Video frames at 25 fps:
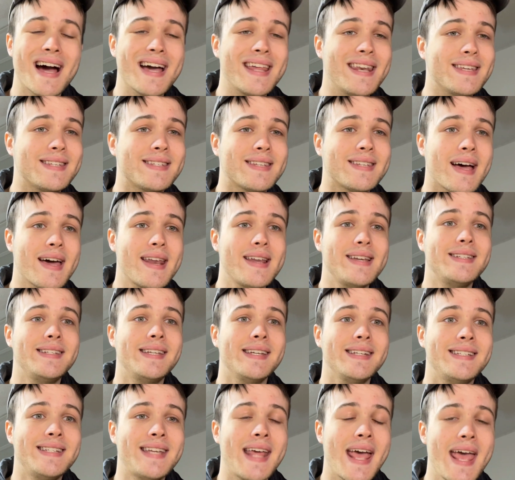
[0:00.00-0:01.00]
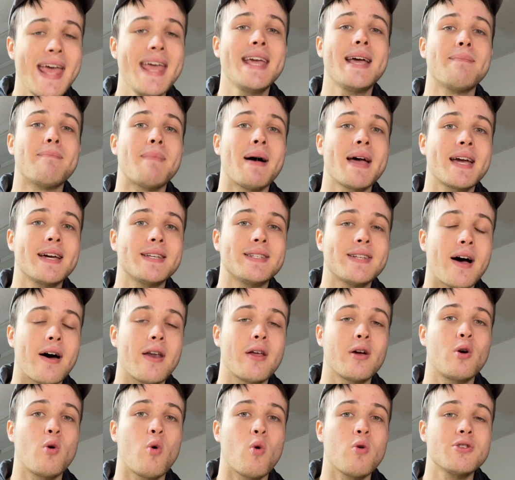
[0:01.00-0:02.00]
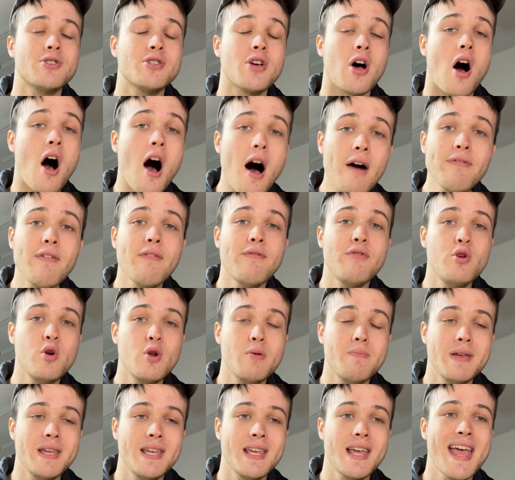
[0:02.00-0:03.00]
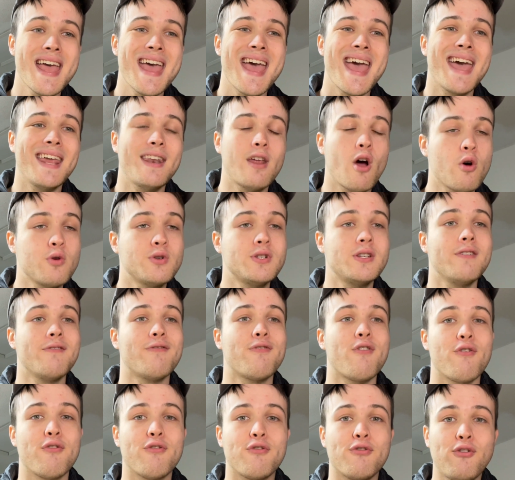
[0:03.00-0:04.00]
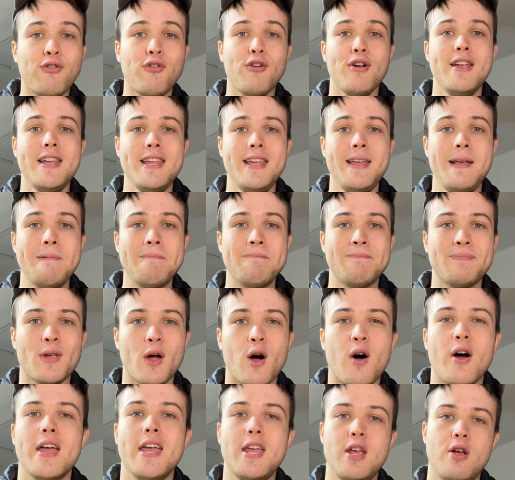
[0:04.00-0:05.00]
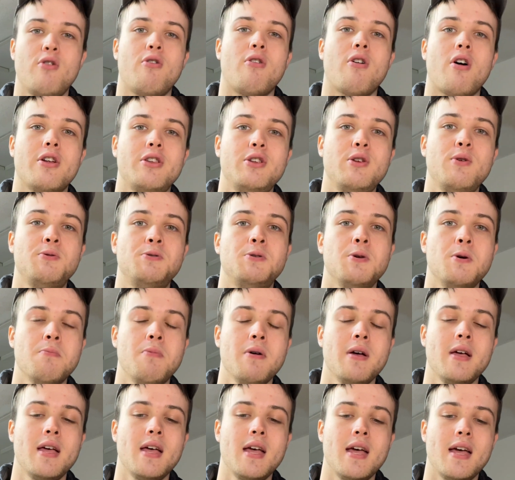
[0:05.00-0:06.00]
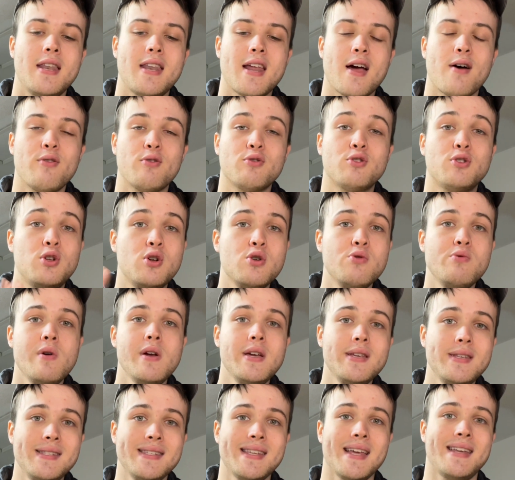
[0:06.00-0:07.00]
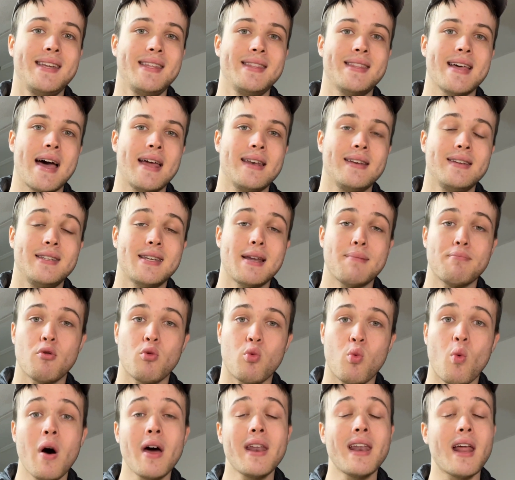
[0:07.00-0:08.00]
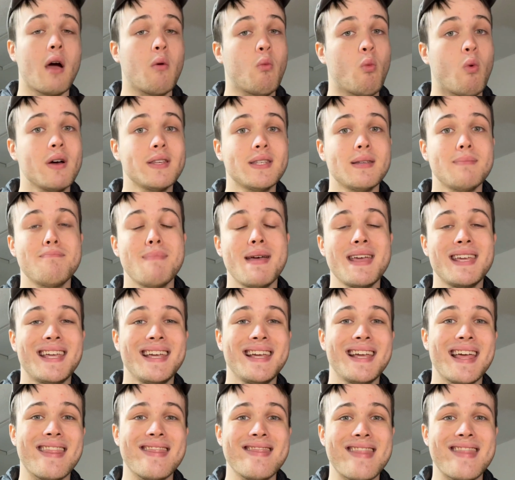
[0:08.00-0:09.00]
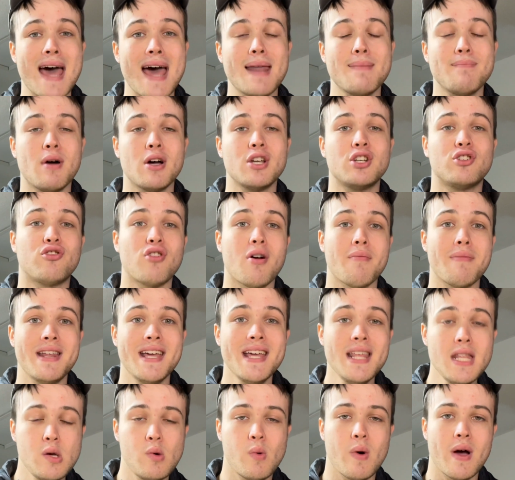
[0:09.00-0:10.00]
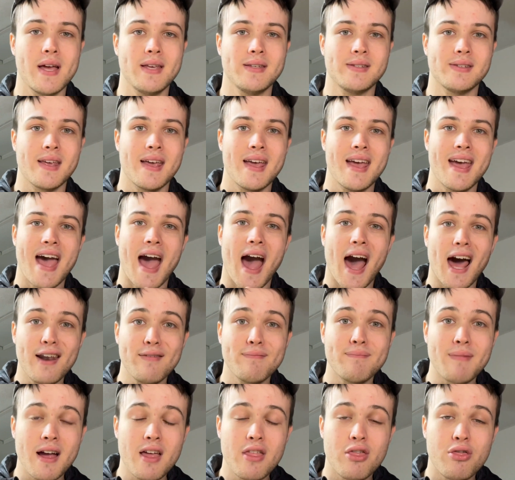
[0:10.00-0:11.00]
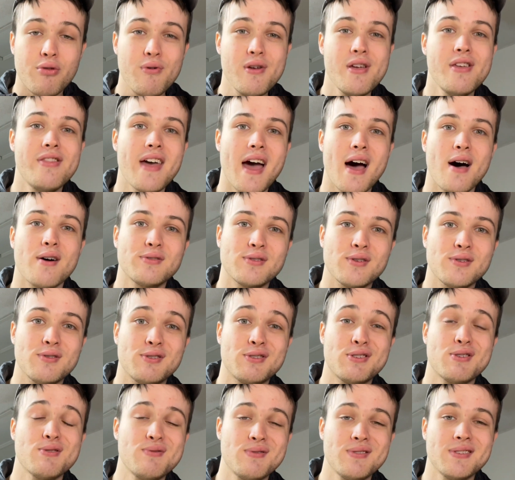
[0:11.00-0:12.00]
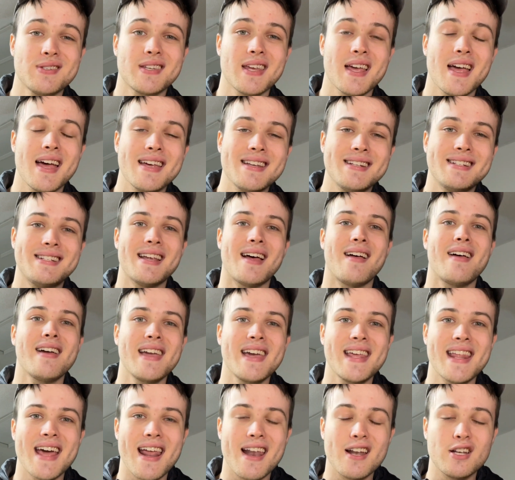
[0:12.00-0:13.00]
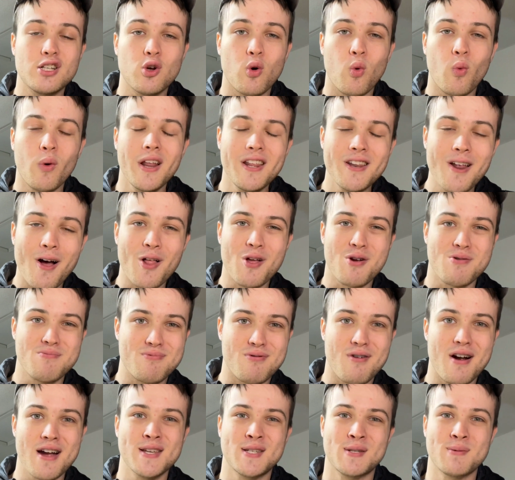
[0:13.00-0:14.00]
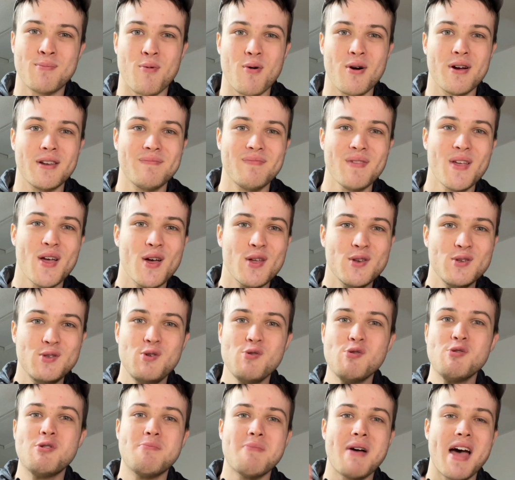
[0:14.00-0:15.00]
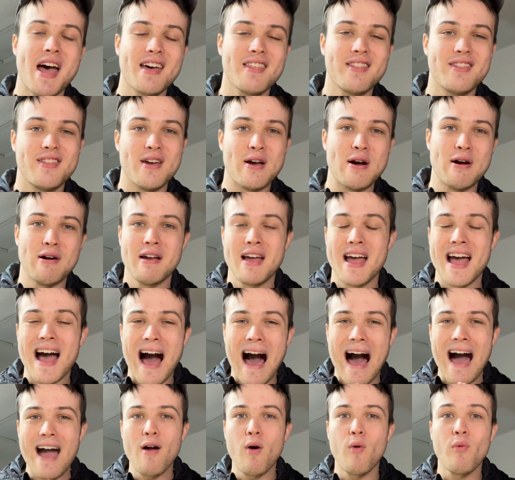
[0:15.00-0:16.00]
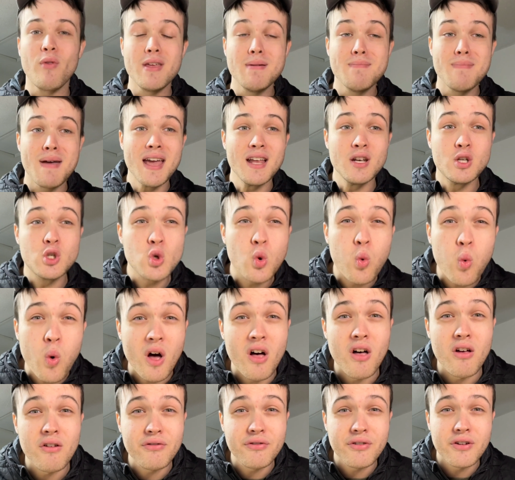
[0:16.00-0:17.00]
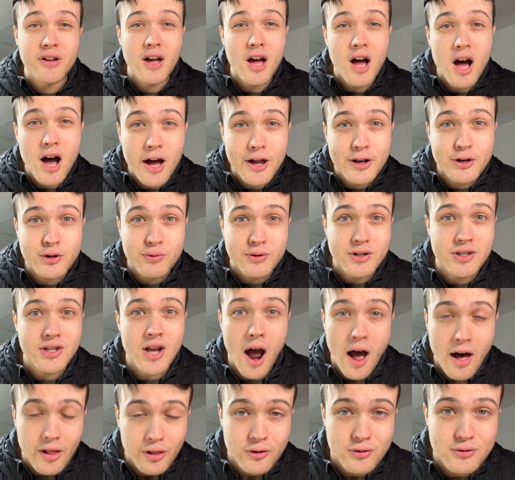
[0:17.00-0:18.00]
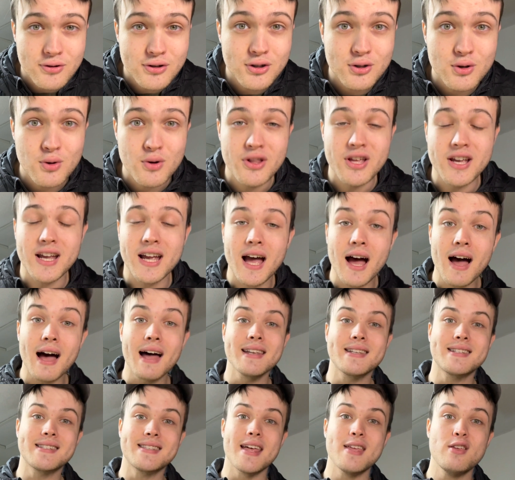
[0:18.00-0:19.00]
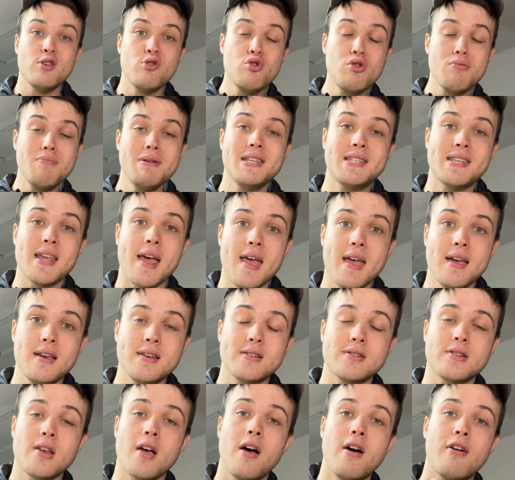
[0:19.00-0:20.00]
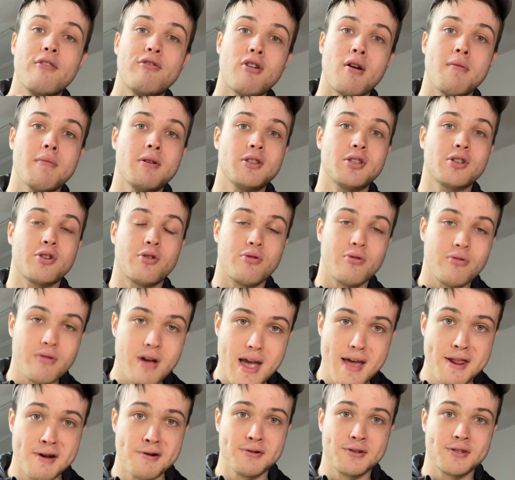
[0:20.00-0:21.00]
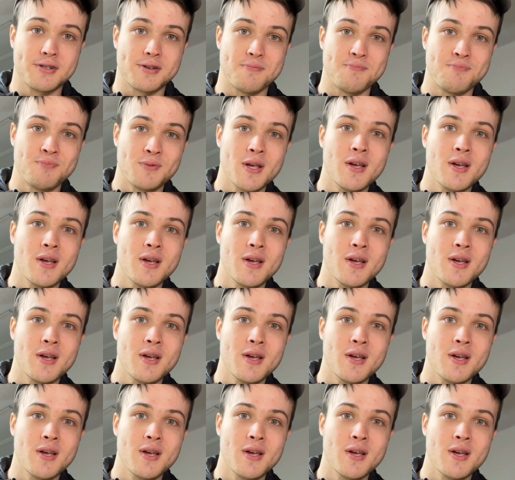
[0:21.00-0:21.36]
I decided to take my Katana course off of Udemy and host it for free here on YouTube. Now, there's two reasons I did that. Number one, I wasn't making that much from it anyways. Out of my 3,000 students selling it at a $20 price point, do the math there, I only made $1,200 due to the cuts that Udemy takes from its creators.